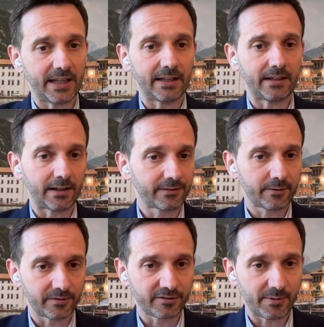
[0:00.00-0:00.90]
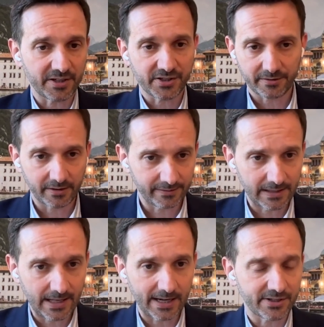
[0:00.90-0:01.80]
the index construction, the
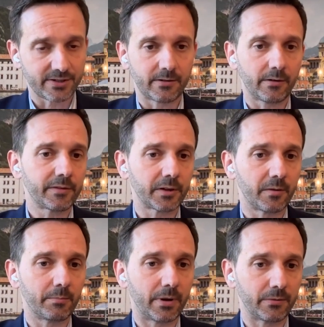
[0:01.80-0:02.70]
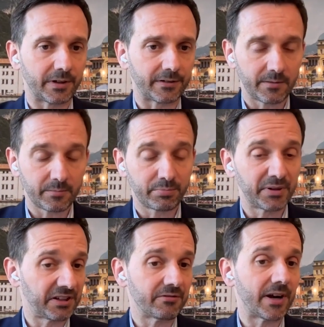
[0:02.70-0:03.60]
selection of the components
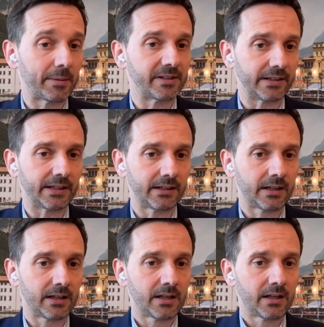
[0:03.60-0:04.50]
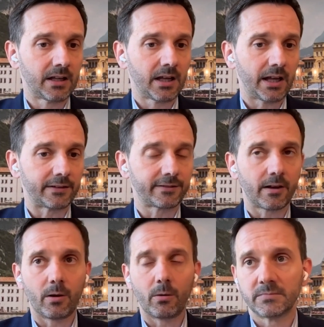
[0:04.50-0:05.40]
pretty rapidly. And
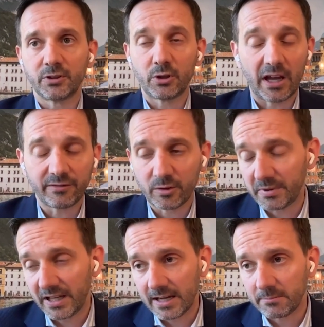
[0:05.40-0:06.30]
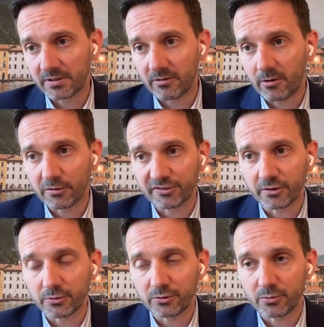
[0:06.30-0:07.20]
so you have to be able
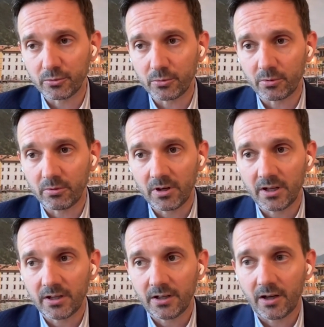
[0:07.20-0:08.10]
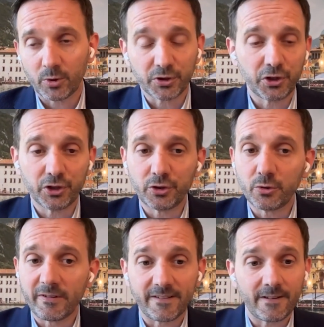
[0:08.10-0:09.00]
also to, what do you
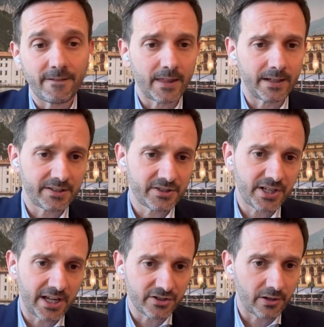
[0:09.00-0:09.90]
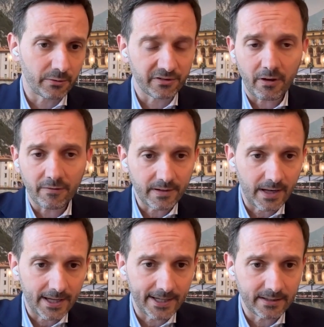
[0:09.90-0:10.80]
do if an exchange goes
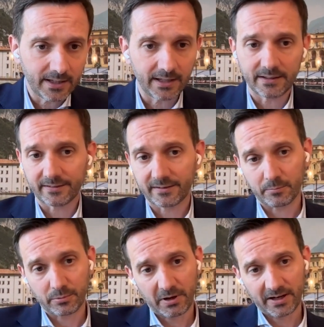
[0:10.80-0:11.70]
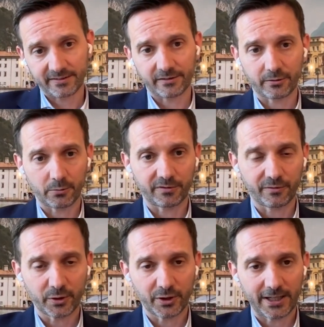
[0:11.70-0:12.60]
offline and it's a pricing
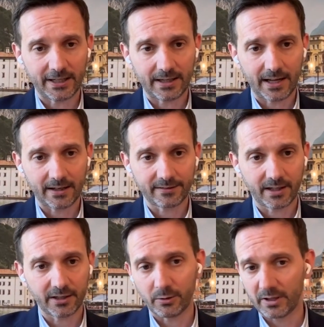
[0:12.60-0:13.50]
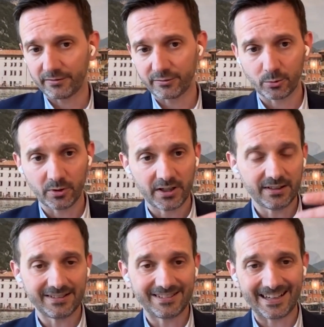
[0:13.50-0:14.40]
source for your index? Yeah, you have to
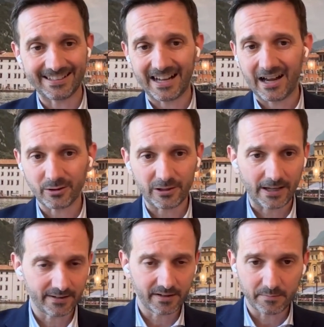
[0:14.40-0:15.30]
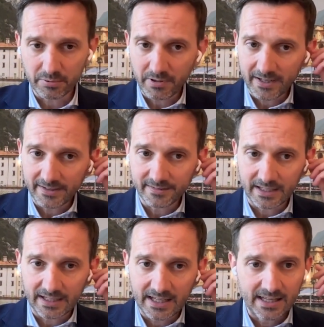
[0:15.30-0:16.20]
detect outlier in
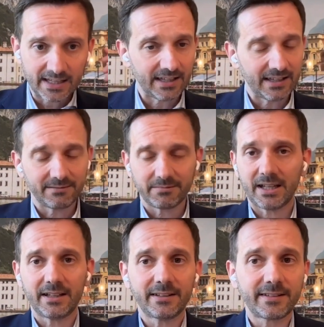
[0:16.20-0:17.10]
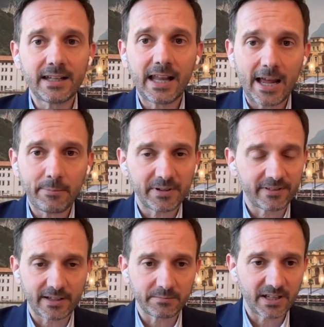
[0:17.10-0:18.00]
pricing. It still
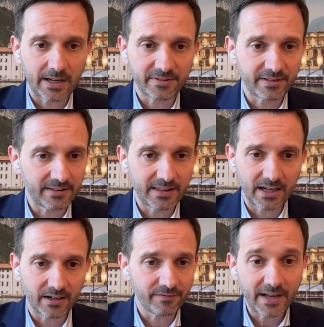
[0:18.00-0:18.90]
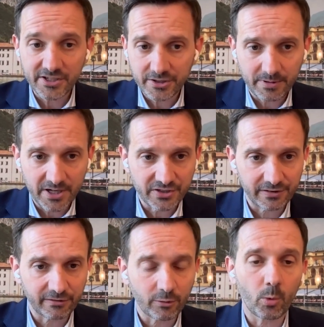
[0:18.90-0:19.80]
happens sometimes that there are flash
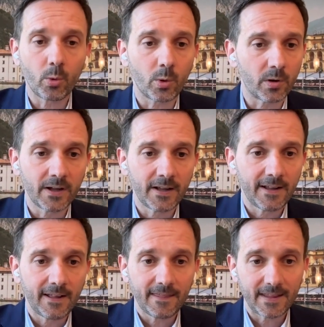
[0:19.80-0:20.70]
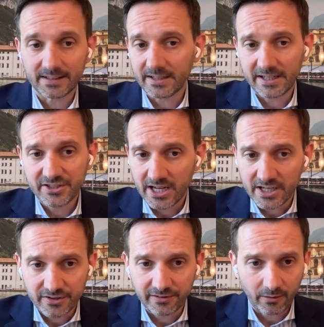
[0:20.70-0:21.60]
crashes or that an
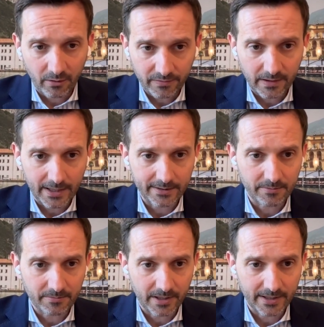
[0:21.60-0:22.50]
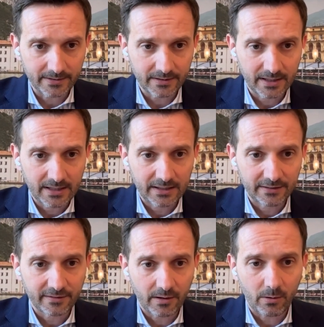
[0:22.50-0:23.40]
exchange is offline, right?
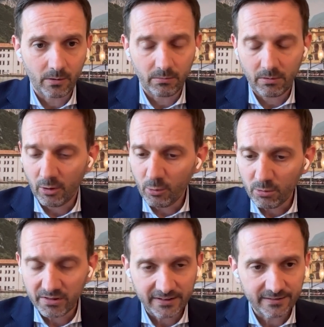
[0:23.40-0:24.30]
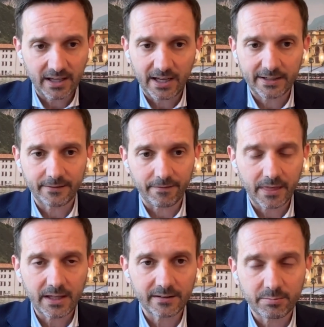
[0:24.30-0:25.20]
Yeah. So all these kind of
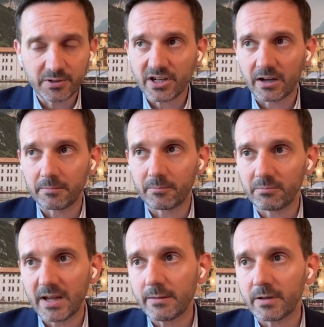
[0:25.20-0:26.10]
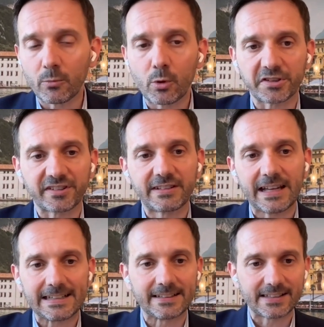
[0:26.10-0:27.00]
things, which are maybe more
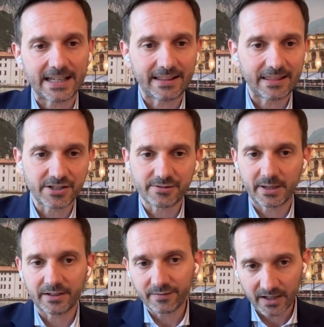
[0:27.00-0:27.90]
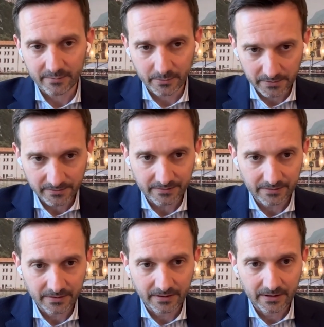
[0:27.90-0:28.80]
settled in the TradFi world,